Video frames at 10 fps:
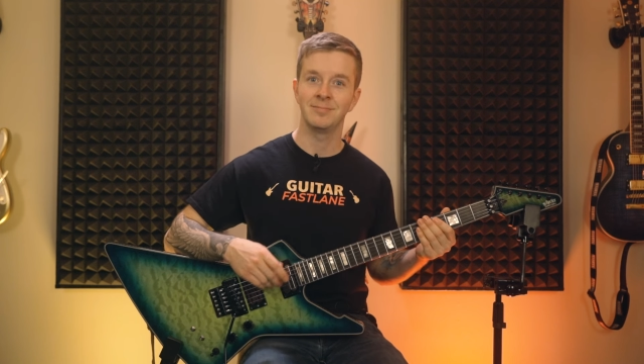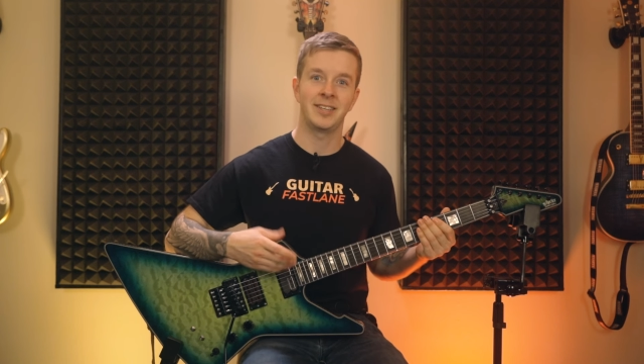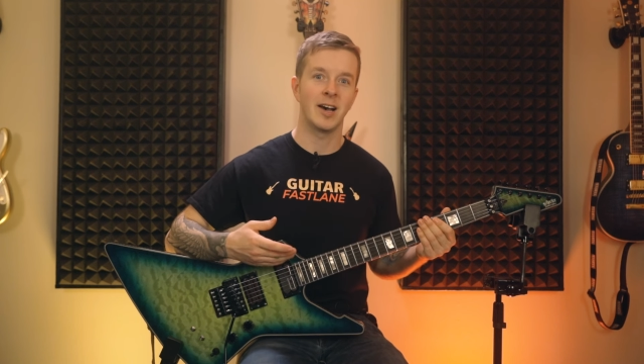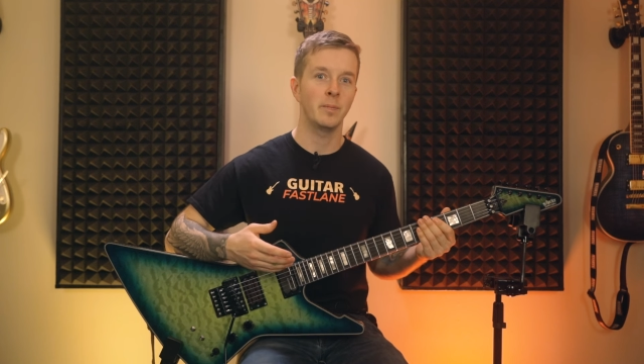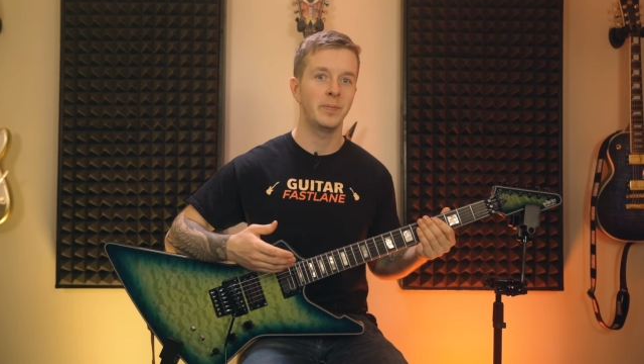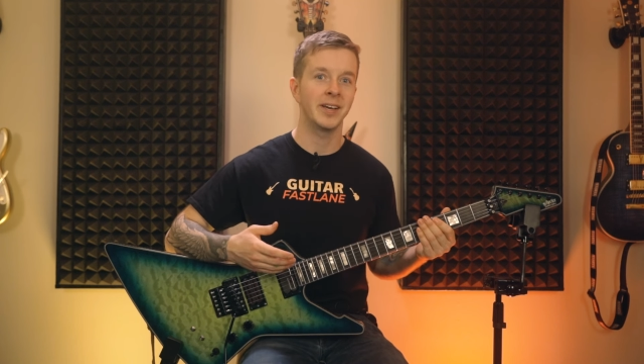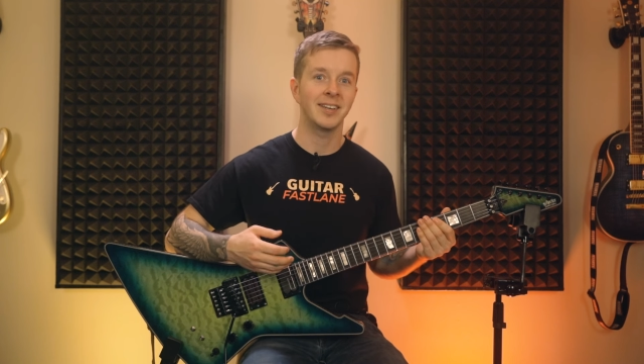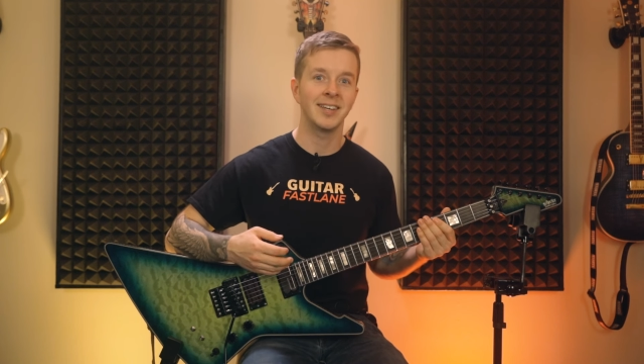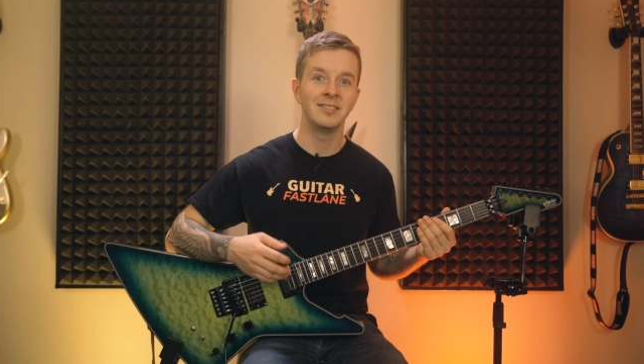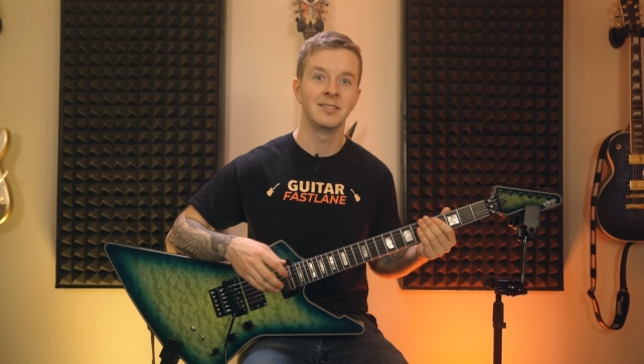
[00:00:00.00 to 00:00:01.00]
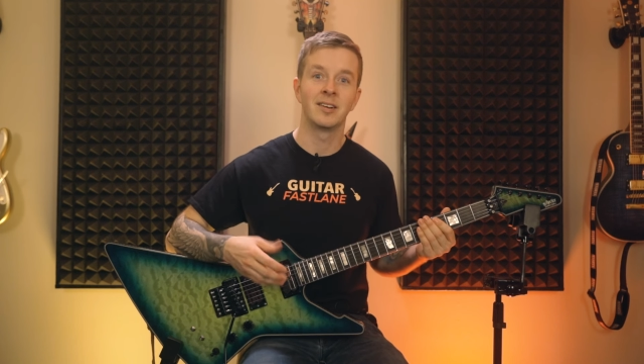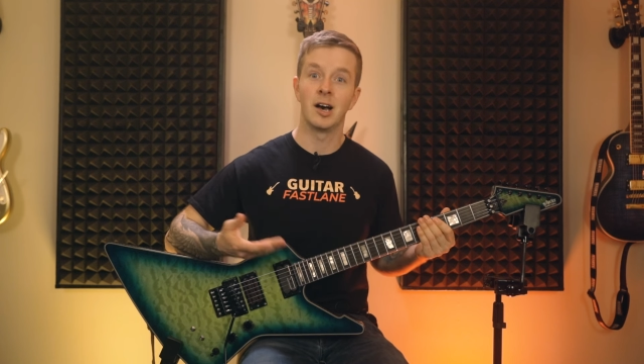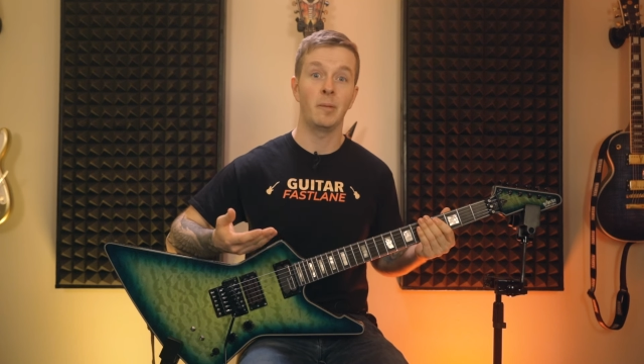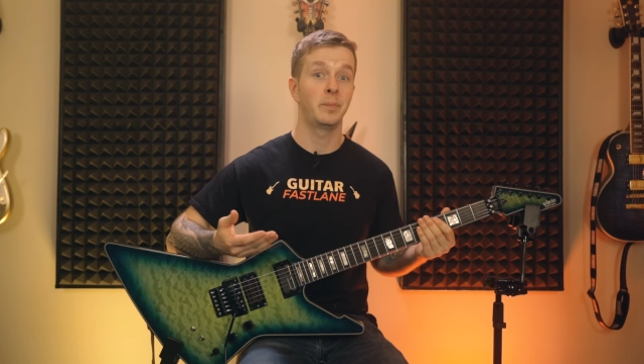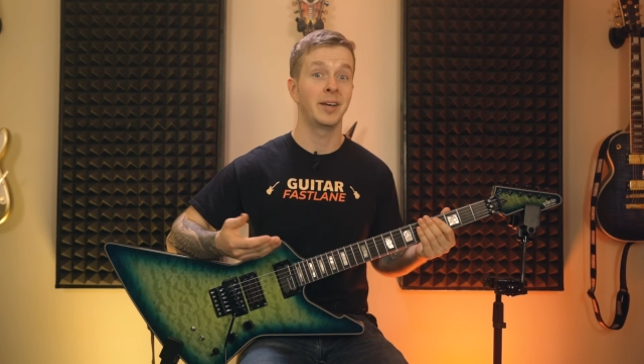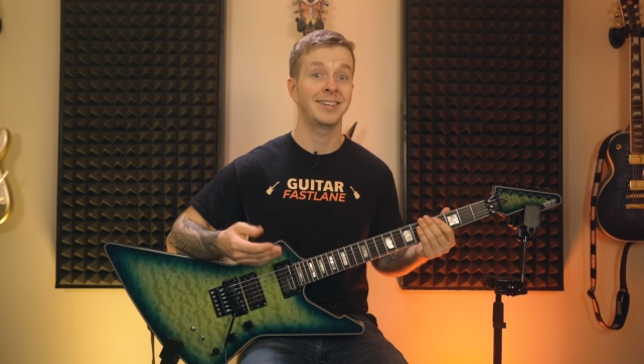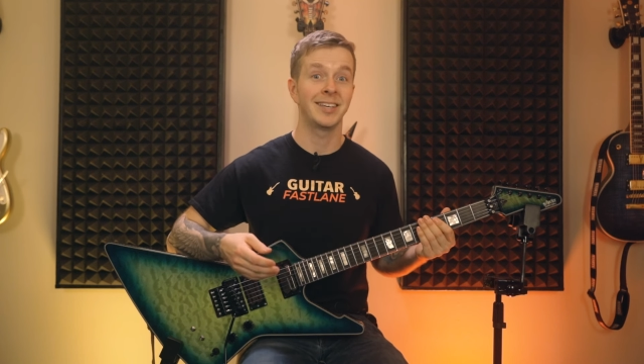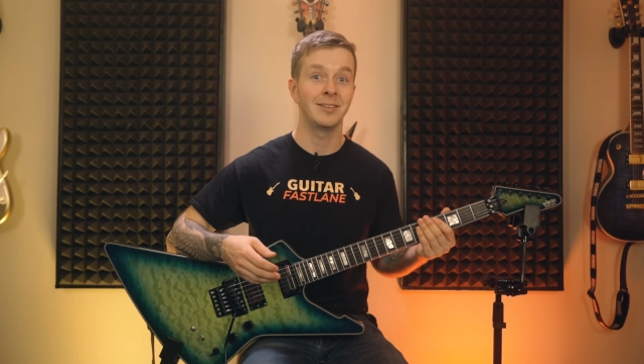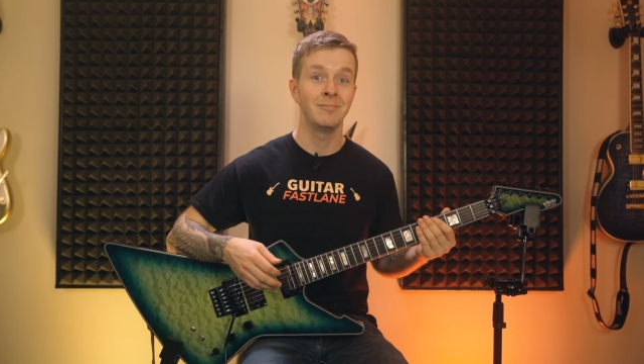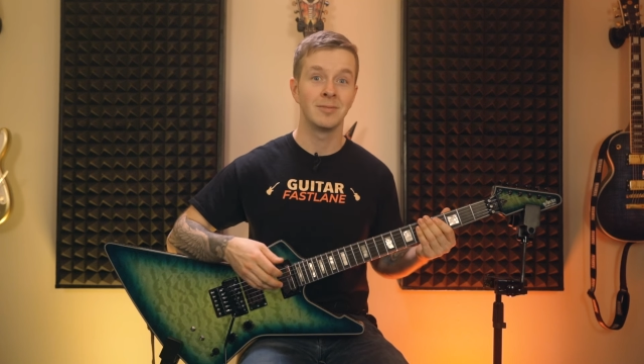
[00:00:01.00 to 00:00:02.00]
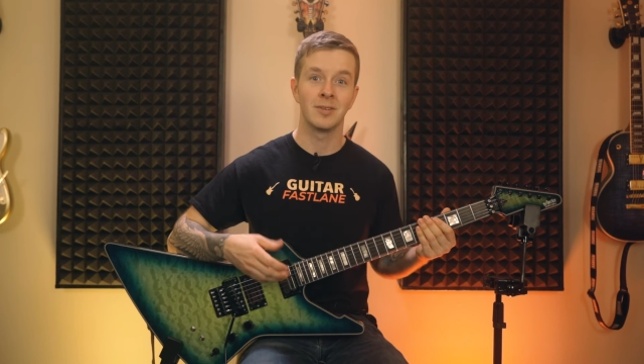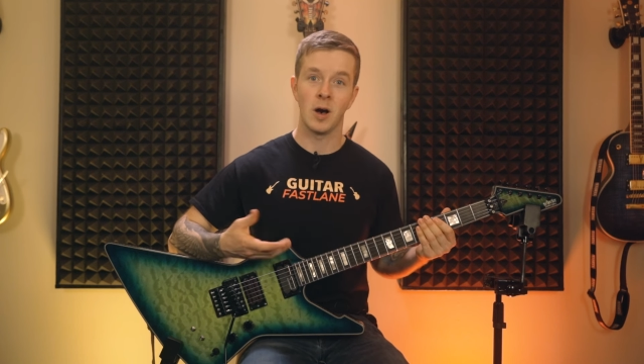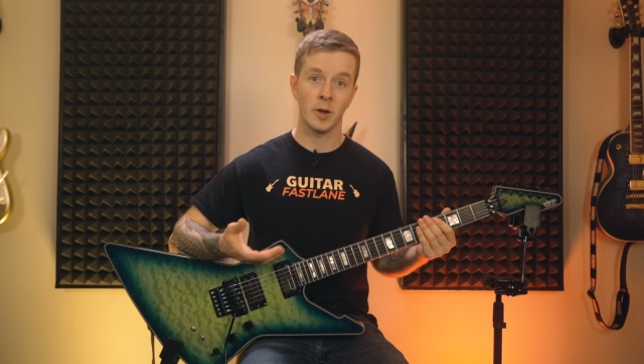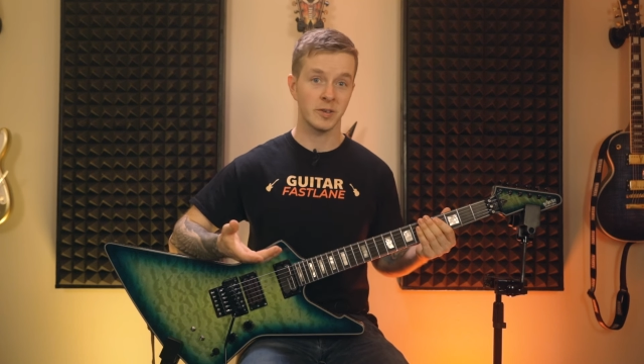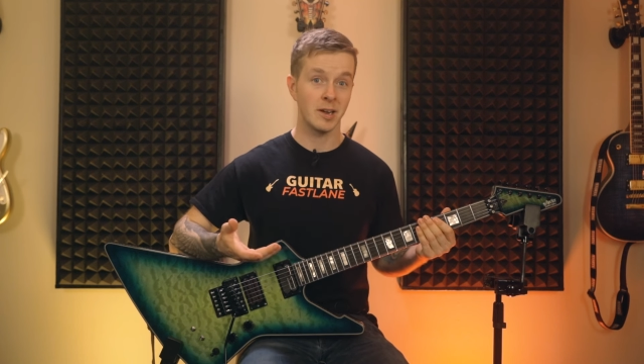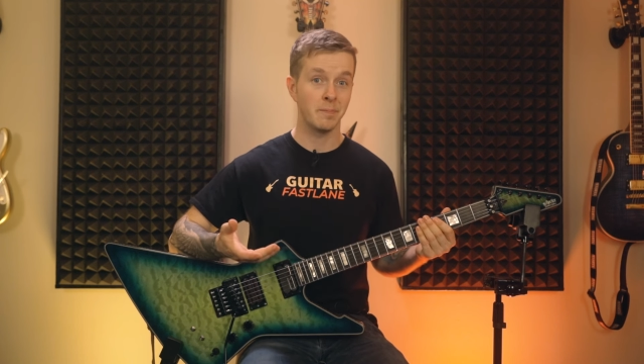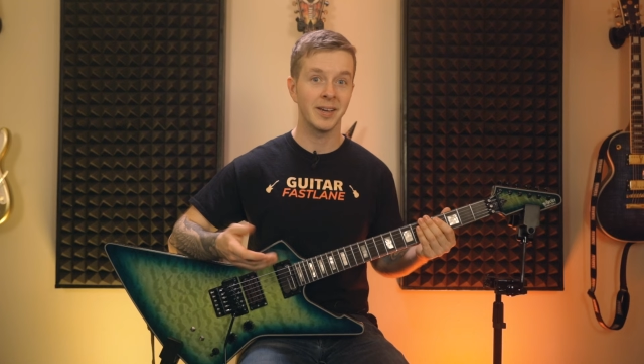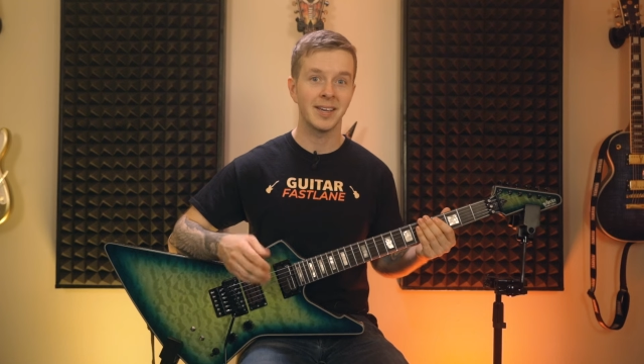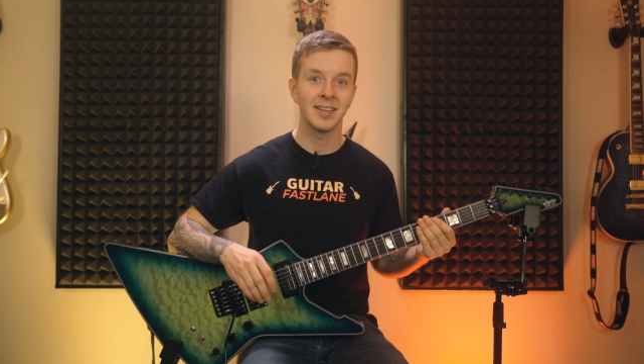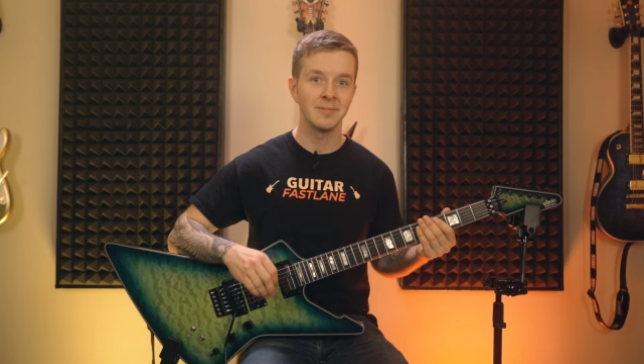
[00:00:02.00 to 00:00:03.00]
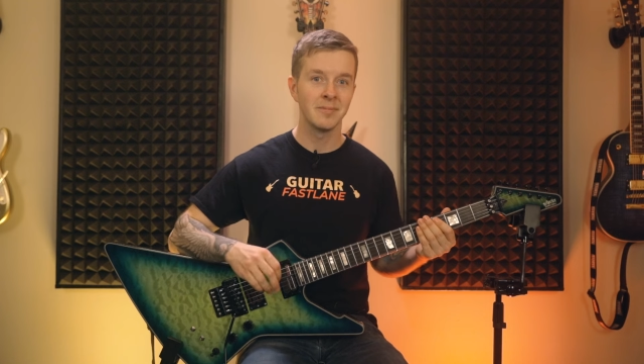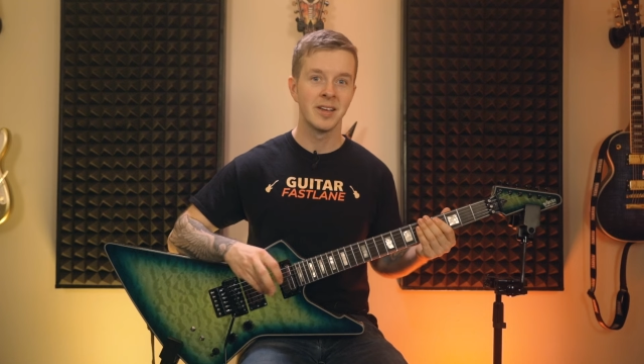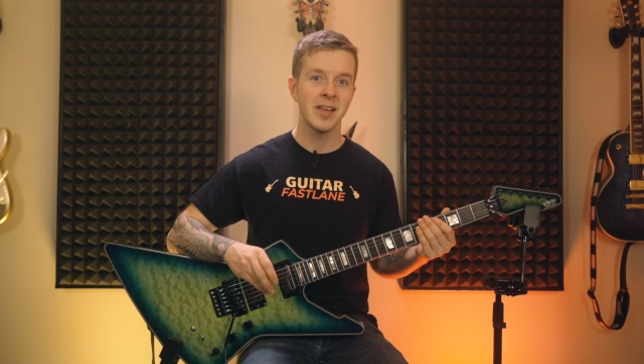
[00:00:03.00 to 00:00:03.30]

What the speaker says: down picking, up picking, alternate picking.